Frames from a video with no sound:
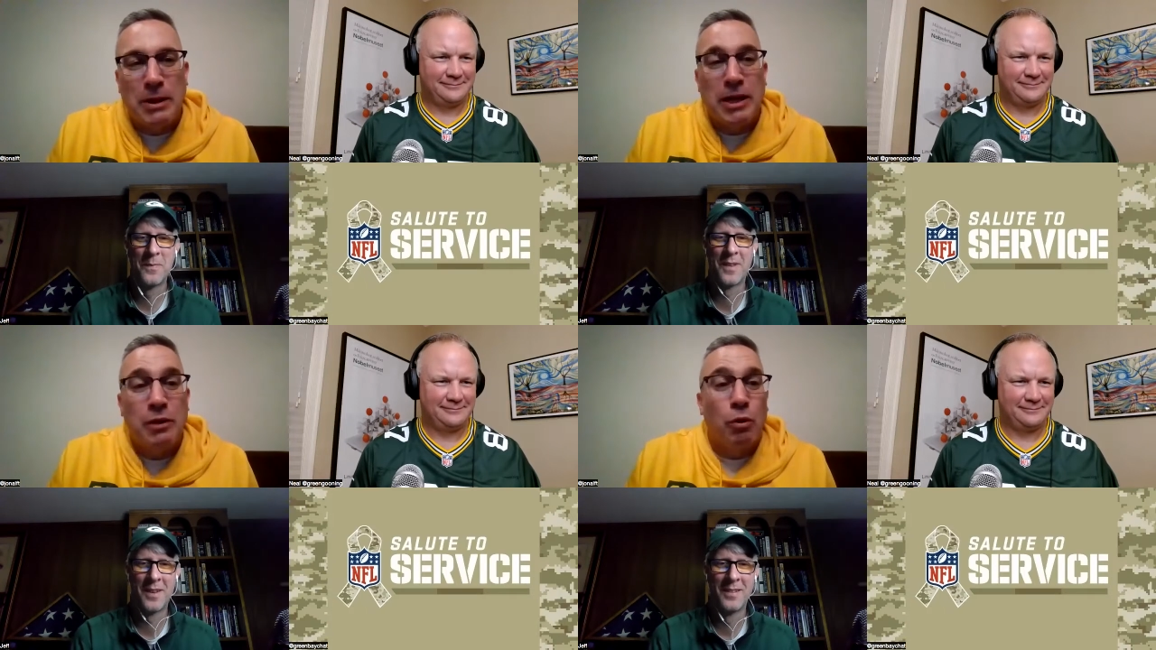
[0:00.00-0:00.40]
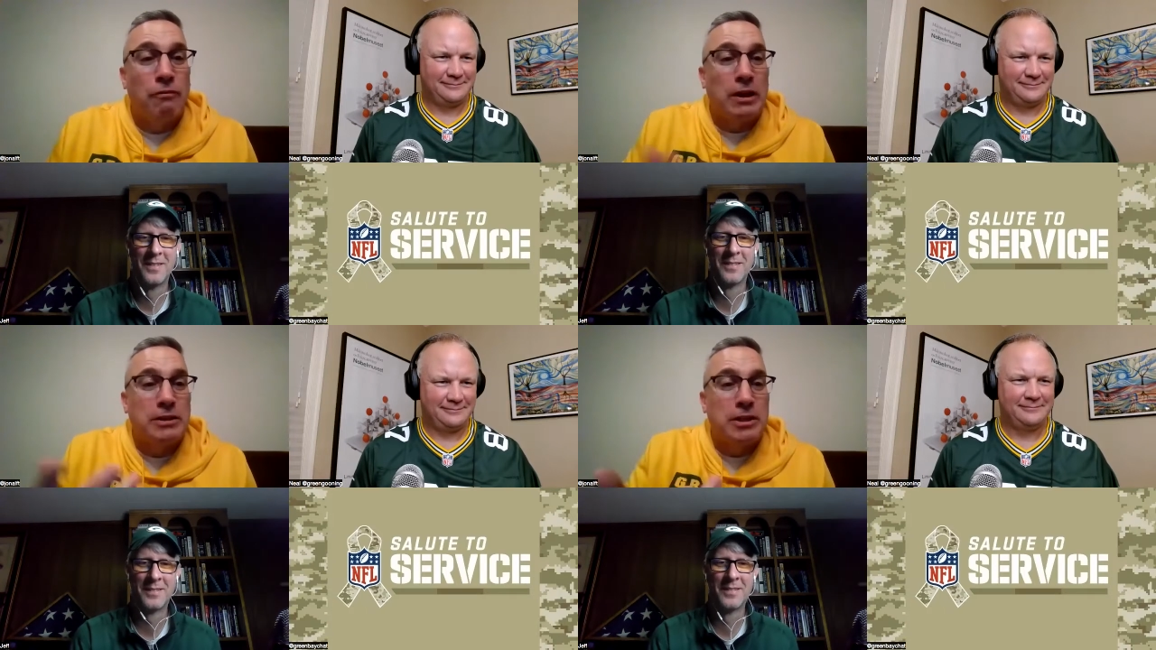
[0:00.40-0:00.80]
Speaker 1: about anywhere. In
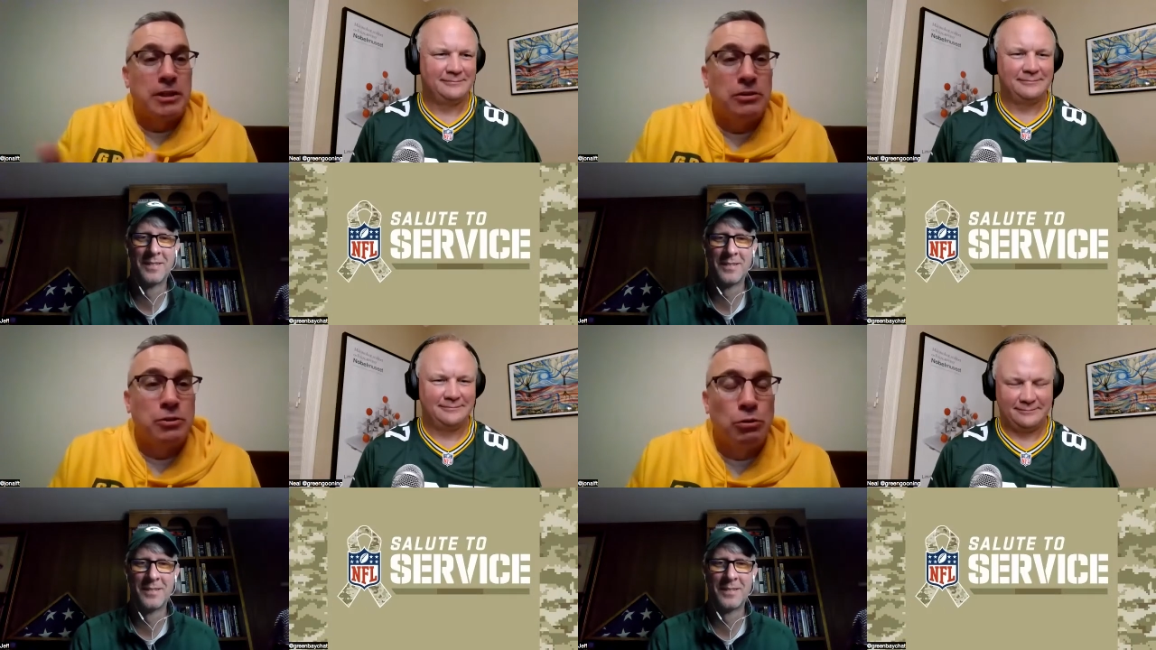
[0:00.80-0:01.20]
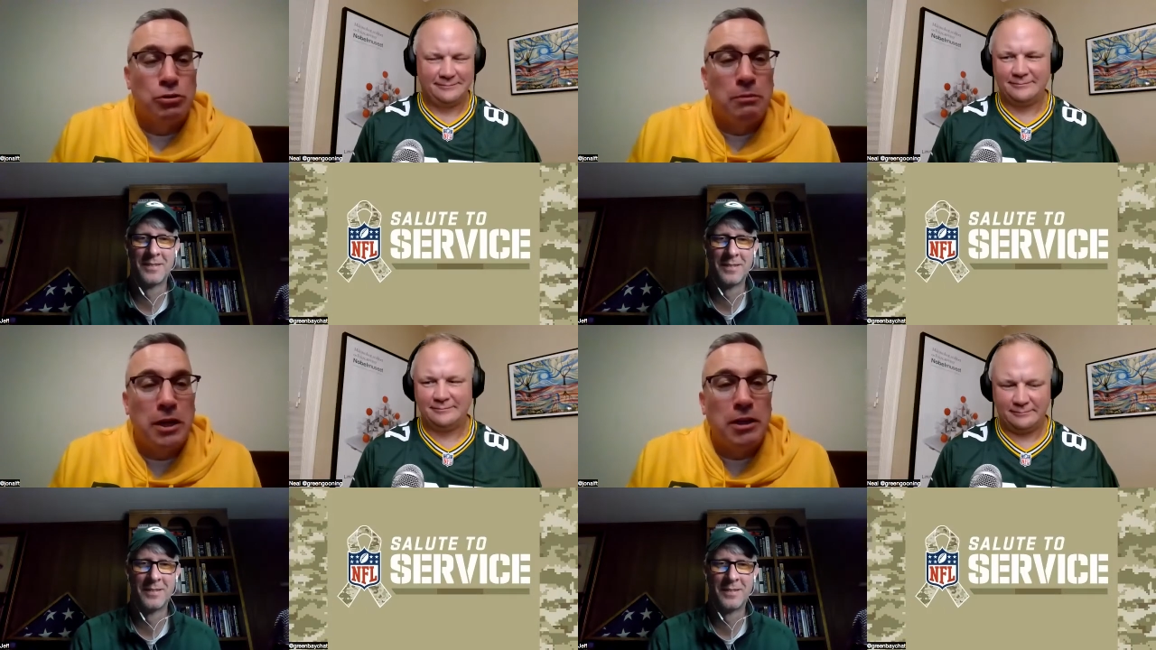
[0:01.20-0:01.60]
fact, on our
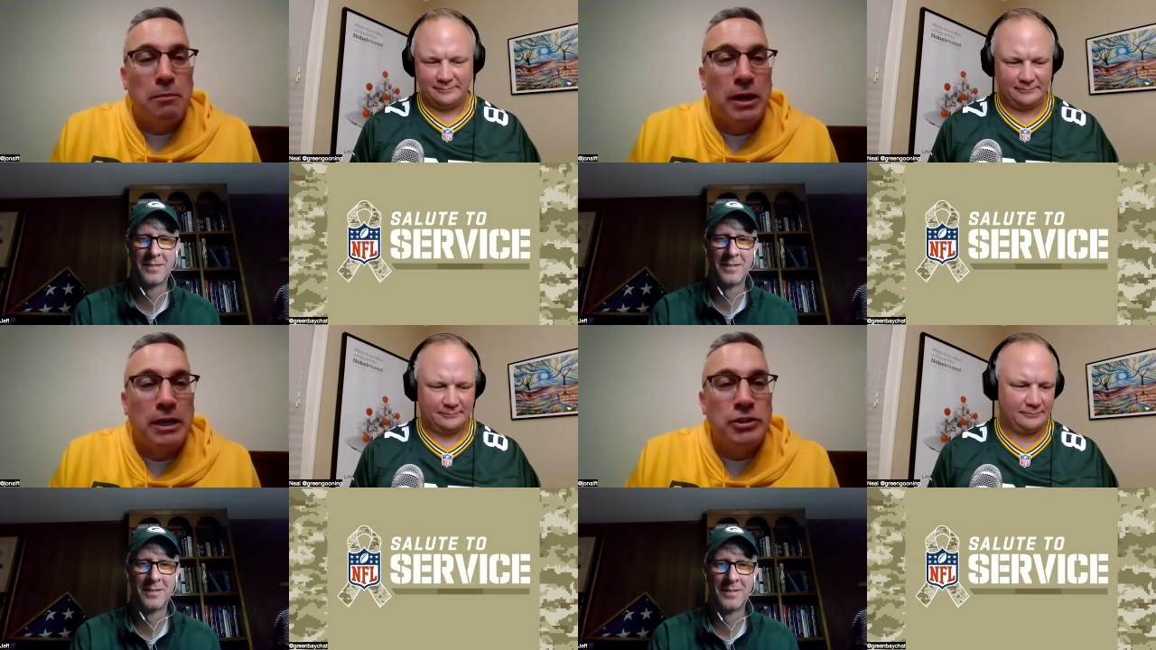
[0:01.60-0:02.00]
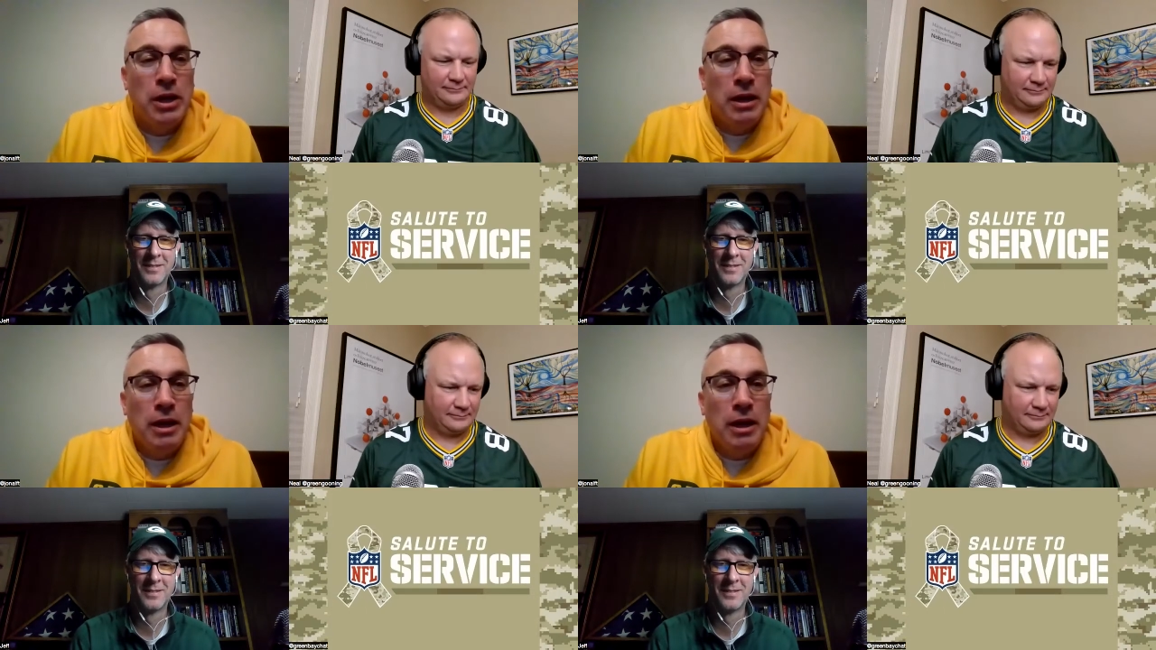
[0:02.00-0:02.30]
social media page,